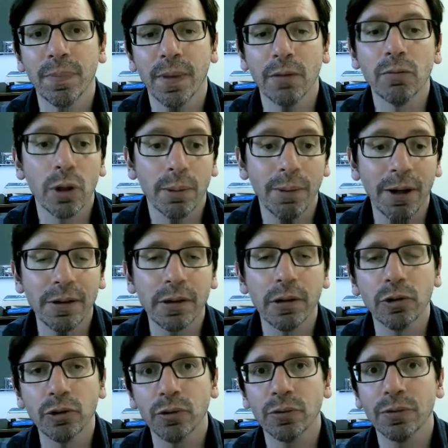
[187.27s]
And what about
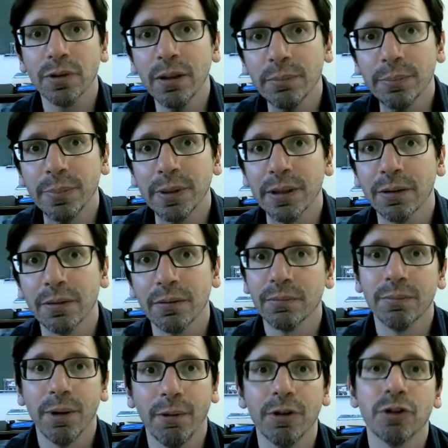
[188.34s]
social dumping,
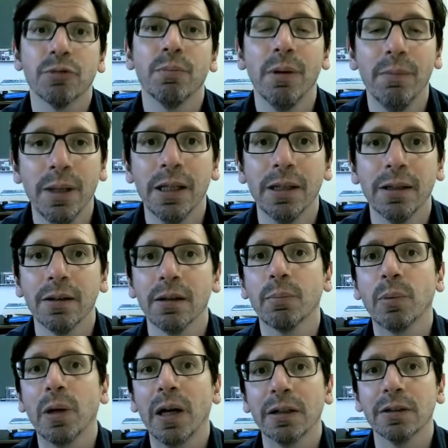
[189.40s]
by which we mean the
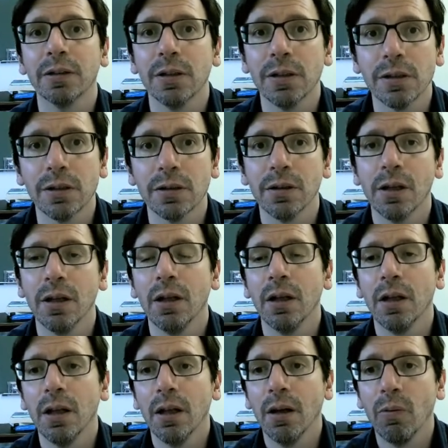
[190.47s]
practice
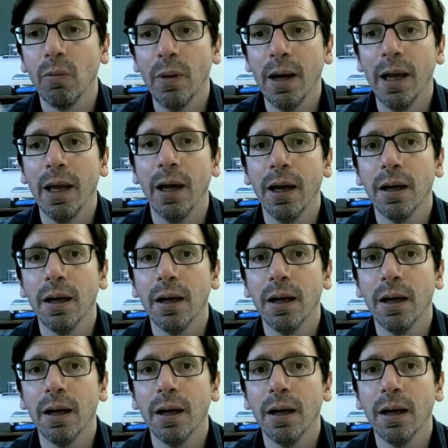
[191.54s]
where